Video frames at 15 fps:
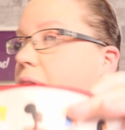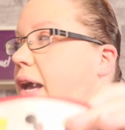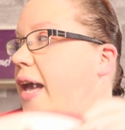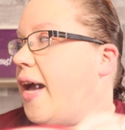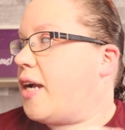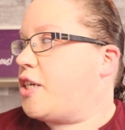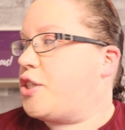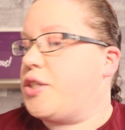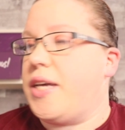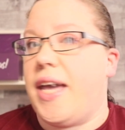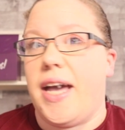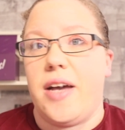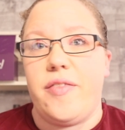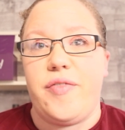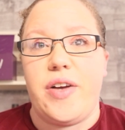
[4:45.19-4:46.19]
I actually
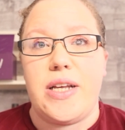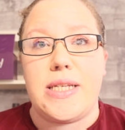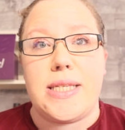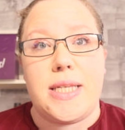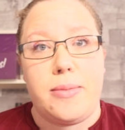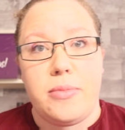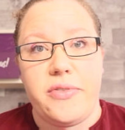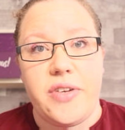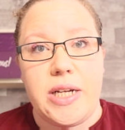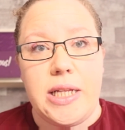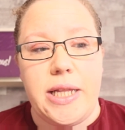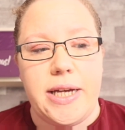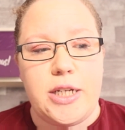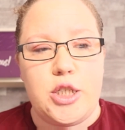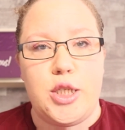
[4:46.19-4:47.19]
have some of a
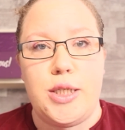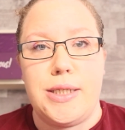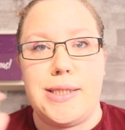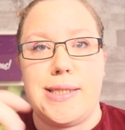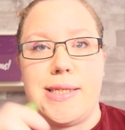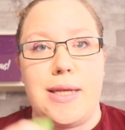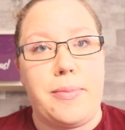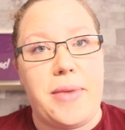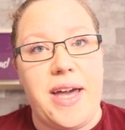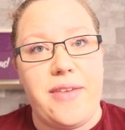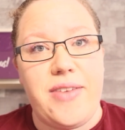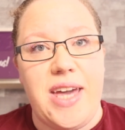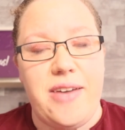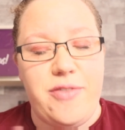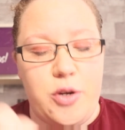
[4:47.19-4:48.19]
collection. Some I
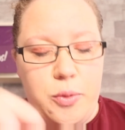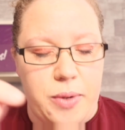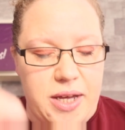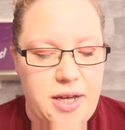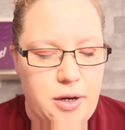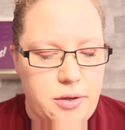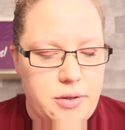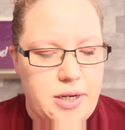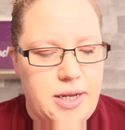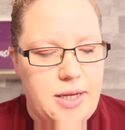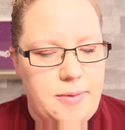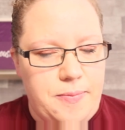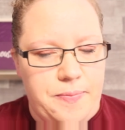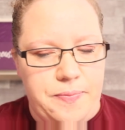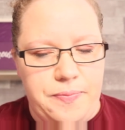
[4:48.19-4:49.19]
have given away
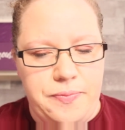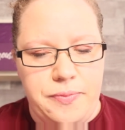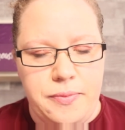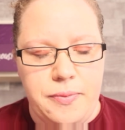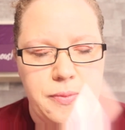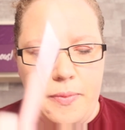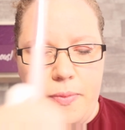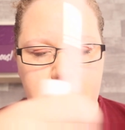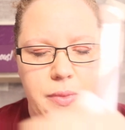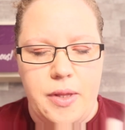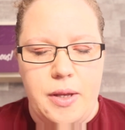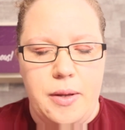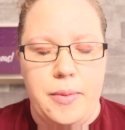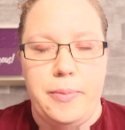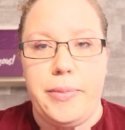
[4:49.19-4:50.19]
already.
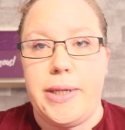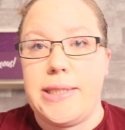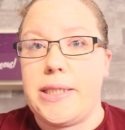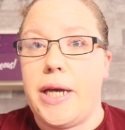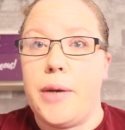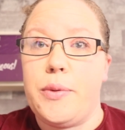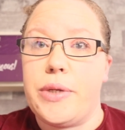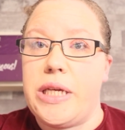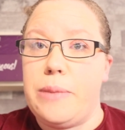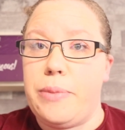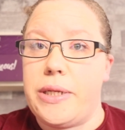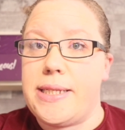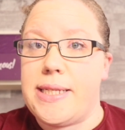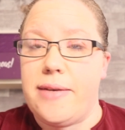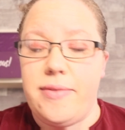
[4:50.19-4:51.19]
But I will keep
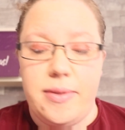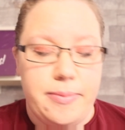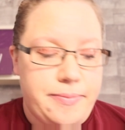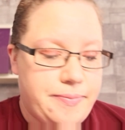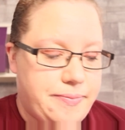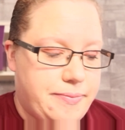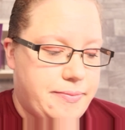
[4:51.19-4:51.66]
on saving them.